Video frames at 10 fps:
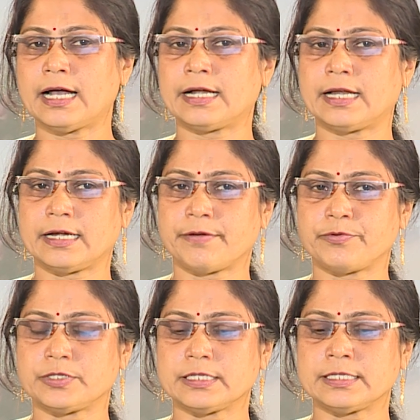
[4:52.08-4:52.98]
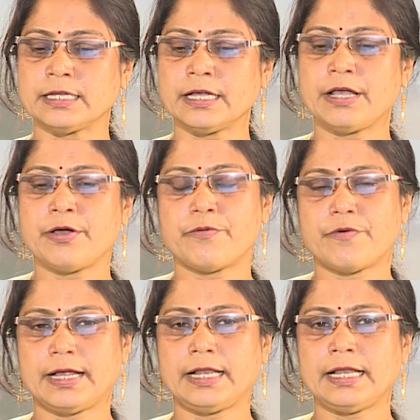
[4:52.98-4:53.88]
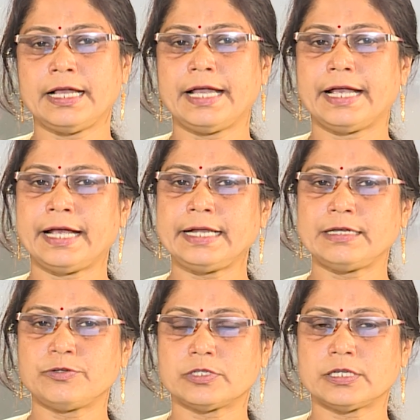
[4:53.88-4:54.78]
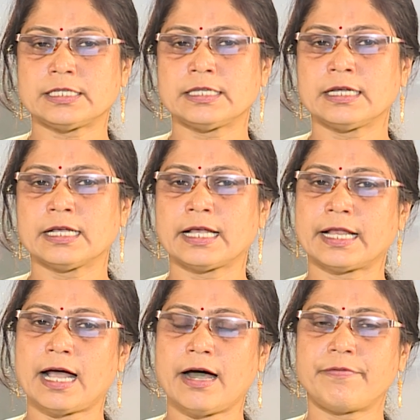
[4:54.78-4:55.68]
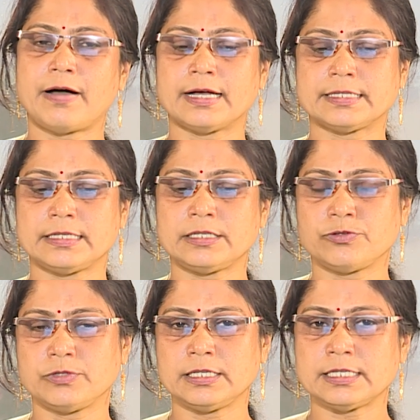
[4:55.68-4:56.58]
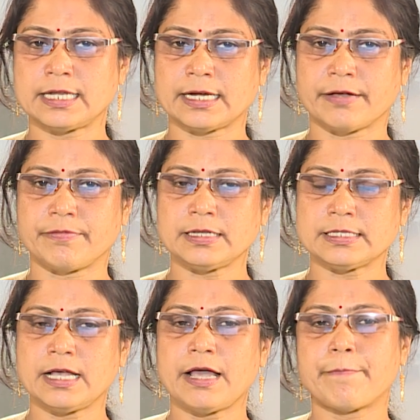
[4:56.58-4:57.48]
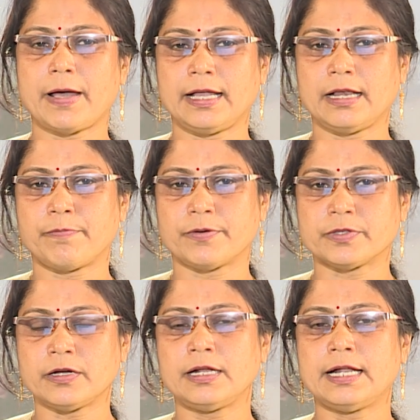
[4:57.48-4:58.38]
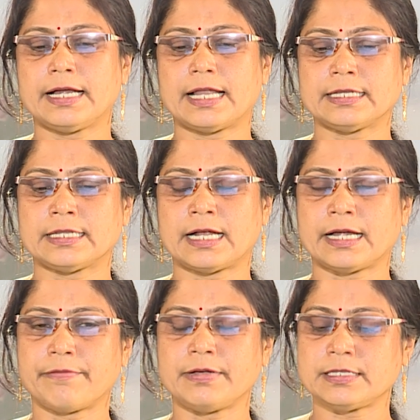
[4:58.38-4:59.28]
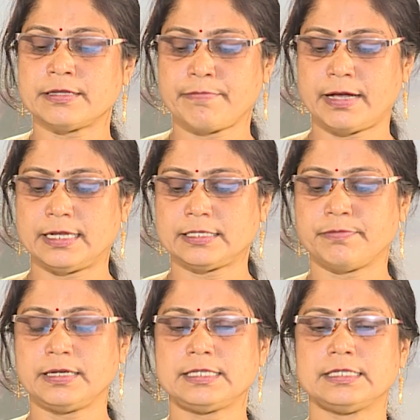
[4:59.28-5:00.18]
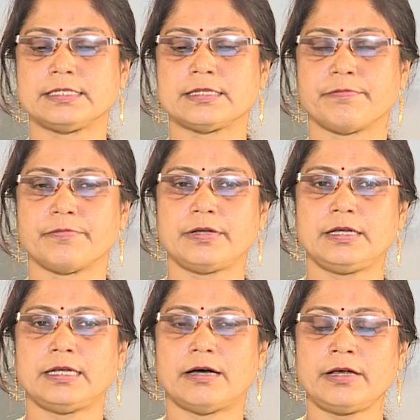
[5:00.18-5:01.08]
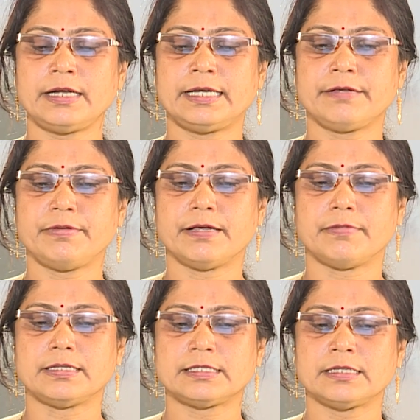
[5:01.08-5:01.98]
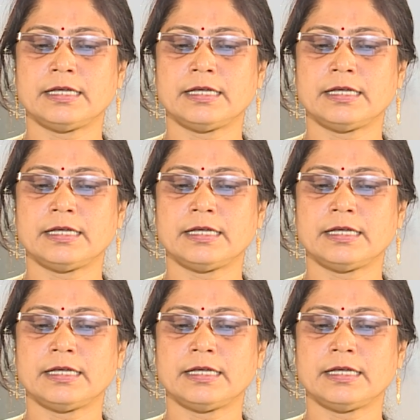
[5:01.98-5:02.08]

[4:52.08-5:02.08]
and data processing, while end users can have access to this database by help of the database management system or Dbms.